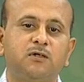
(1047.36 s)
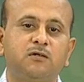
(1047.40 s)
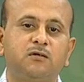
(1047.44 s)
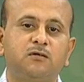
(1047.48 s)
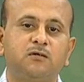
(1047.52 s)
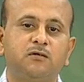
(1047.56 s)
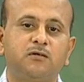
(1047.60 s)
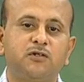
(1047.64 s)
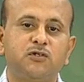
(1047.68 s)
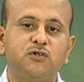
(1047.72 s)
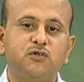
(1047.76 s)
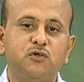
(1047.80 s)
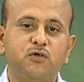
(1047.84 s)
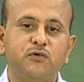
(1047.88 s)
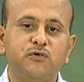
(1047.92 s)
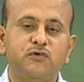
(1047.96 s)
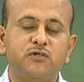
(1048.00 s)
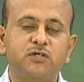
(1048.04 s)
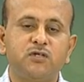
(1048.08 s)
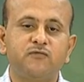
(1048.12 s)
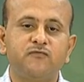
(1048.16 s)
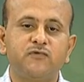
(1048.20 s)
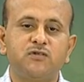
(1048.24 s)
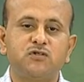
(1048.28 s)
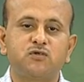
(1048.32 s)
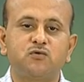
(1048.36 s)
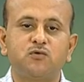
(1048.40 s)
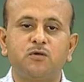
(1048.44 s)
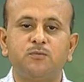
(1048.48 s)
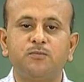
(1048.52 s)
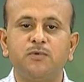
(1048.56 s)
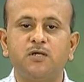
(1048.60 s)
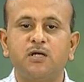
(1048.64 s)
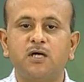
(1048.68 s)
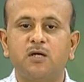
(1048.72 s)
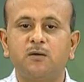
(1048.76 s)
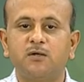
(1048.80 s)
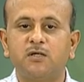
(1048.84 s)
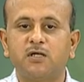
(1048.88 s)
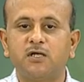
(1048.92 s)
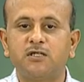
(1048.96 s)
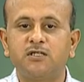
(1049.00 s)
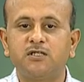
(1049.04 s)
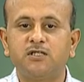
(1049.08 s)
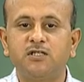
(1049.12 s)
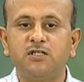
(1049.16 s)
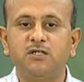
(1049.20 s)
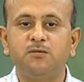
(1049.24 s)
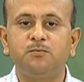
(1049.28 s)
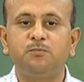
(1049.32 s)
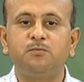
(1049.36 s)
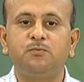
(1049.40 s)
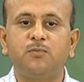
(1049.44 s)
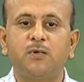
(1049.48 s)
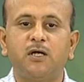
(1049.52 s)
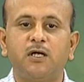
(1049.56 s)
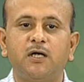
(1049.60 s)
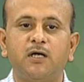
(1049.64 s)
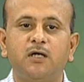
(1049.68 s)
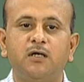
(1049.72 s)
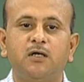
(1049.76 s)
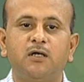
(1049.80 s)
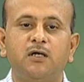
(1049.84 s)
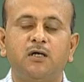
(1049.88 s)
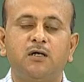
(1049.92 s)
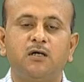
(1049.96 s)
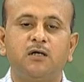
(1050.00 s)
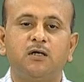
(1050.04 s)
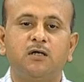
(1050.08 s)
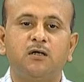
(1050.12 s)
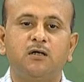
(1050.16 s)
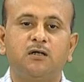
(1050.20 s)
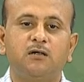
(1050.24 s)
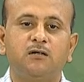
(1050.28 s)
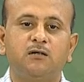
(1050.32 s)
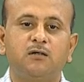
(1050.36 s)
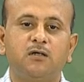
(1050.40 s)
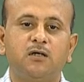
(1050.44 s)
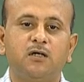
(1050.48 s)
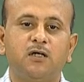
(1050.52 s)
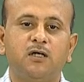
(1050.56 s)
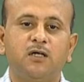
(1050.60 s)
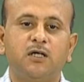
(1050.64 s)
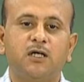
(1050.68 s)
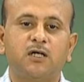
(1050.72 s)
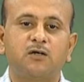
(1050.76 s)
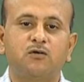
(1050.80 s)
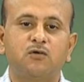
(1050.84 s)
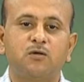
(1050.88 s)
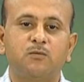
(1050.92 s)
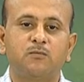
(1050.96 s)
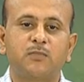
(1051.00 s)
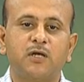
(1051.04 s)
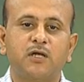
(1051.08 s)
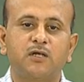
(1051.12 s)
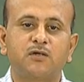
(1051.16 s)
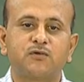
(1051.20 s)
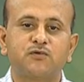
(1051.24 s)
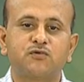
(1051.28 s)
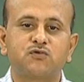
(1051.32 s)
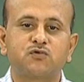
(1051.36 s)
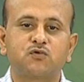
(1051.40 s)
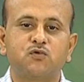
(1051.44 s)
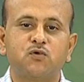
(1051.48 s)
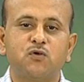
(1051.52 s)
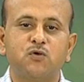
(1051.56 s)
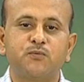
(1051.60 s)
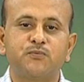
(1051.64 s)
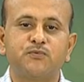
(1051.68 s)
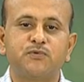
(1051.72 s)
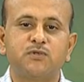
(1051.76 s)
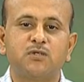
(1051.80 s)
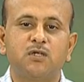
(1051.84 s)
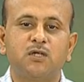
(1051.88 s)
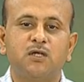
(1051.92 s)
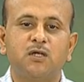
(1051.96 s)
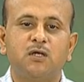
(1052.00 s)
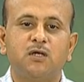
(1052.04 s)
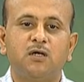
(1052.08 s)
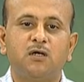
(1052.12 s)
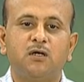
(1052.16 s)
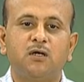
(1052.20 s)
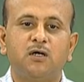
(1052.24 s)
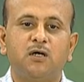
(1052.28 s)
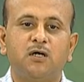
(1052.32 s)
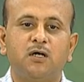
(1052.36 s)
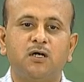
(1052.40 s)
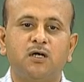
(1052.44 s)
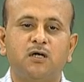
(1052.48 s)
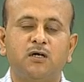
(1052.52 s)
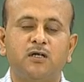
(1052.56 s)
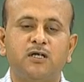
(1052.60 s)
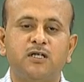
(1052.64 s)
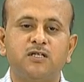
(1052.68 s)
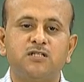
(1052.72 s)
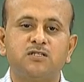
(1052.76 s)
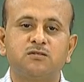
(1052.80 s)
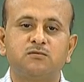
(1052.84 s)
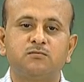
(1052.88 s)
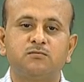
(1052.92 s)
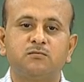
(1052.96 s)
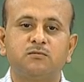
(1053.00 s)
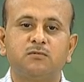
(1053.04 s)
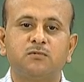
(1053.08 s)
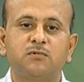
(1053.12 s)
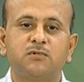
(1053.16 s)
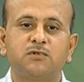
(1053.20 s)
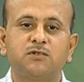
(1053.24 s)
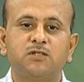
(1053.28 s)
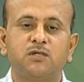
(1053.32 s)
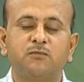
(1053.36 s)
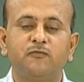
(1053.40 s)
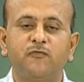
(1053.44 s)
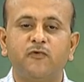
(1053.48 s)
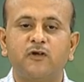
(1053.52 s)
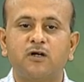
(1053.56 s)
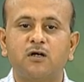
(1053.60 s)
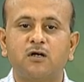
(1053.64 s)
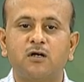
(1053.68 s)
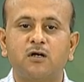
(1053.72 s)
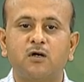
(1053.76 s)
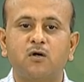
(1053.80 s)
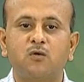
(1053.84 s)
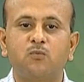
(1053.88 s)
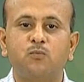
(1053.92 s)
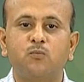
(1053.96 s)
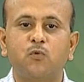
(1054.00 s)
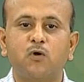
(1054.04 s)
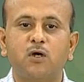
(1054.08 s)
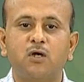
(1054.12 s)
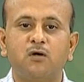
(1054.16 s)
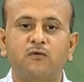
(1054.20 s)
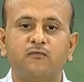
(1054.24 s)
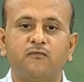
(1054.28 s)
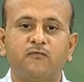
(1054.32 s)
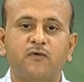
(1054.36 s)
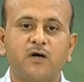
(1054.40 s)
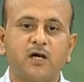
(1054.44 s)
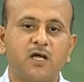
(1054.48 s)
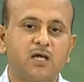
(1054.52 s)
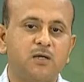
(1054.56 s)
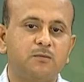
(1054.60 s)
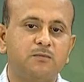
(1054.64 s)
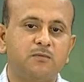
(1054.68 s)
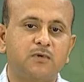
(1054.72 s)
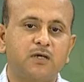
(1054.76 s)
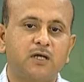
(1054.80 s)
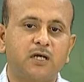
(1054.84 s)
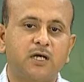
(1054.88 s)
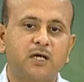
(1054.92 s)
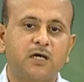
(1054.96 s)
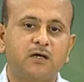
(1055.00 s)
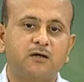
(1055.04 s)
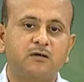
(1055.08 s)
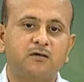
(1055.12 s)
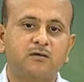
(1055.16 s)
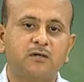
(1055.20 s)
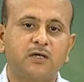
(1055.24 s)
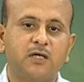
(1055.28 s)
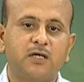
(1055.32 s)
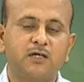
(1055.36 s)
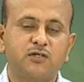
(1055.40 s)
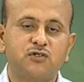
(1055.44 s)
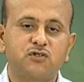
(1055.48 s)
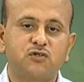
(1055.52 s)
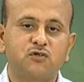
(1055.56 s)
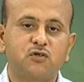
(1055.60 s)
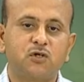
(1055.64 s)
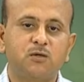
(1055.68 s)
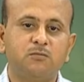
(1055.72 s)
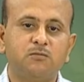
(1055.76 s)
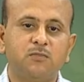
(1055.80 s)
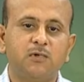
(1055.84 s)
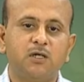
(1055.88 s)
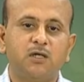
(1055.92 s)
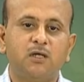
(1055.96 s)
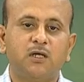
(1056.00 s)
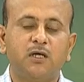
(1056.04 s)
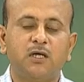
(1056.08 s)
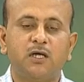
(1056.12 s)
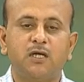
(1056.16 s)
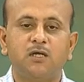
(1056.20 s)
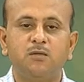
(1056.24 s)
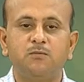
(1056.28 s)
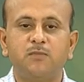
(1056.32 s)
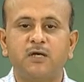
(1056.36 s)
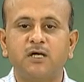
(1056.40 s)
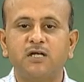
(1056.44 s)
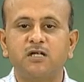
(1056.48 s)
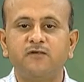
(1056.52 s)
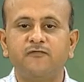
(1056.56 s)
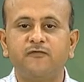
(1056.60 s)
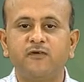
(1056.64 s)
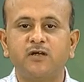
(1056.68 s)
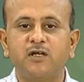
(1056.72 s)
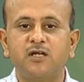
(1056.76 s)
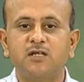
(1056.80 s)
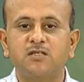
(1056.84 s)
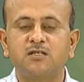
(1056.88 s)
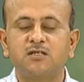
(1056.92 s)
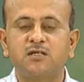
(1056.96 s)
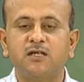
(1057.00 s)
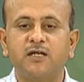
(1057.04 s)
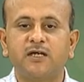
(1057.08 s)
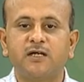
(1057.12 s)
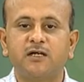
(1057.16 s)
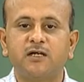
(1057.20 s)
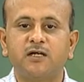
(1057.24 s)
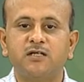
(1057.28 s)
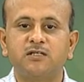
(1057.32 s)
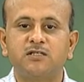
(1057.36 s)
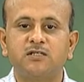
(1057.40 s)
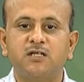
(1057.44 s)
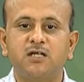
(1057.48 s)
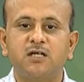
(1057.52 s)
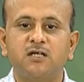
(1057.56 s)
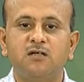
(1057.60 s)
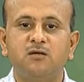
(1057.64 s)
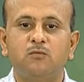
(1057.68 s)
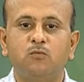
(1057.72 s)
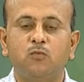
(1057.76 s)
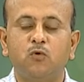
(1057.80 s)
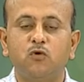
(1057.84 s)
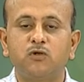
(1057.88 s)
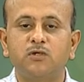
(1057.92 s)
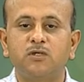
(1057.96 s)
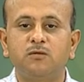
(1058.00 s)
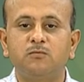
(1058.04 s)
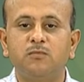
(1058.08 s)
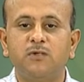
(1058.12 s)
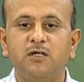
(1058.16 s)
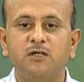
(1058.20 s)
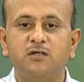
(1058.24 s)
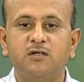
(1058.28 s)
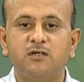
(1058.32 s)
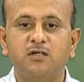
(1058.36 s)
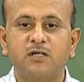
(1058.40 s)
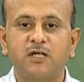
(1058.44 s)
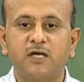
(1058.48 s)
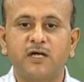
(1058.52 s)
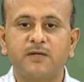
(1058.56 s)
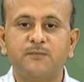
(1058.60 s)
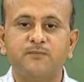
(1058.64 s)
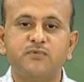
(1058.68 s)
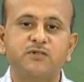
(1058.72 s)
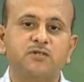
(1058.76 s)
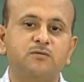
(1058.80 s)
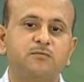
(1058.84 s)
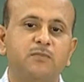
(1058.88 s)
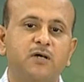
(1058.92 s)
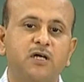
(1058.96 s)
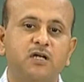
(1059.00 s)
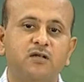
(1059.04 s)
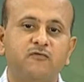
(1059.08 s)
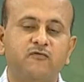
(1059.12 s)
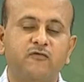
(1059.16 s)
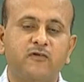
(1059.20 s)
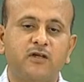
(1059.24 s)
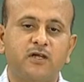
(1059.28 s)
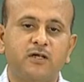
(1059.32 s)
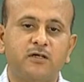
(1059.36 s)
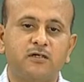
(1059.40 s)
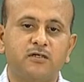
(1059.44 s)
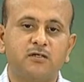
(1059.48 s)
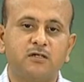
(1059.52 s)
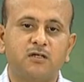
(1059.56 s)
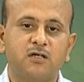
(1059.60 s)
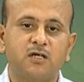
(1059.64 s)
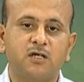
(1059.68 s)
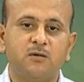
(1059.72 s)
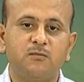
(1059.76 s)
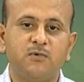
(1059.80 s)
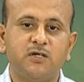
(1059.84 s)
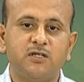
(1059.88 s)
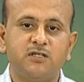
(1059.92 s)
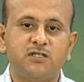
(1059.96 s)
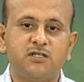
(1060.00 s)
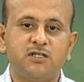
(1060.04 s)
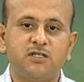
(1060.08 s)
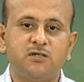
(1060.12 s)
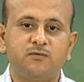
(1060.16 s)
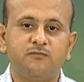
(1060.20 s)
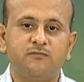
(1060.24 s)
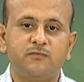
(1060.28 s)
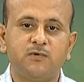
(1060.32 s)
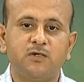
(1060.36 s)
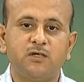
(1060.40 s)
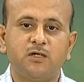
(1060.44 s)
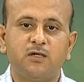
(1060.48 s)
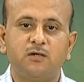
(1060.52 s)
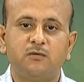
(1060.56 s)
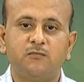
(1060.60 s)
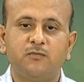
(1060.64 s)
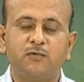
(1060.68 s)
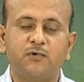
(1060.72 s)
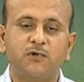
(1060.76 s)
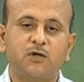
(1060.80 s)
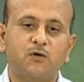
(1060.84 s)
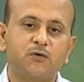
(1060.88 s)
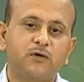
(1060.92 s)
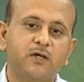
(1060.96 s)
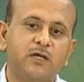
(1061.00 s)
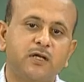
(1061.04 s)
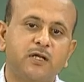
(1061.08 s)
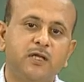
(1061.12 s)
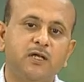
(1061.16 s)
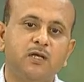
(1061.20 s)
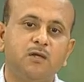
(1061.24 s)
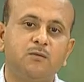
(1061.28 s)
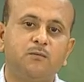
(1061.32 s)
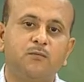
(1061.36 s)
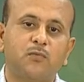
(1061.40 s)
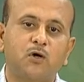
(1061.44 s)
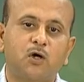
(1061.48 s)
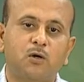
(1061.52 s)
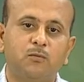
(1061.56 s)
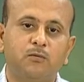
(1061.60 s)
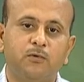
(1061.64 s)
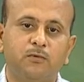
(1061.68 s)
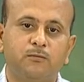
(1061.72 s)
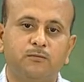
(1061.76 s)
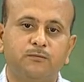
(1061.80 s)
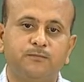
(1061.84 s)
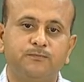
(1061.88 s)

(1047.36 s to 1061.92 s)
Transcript: resolution which could be uh, achieved by the electron microscopes uh, is somewhere around 0.5 ang angstrom and magnification like I said more than million times magnification can be achieved without any problem.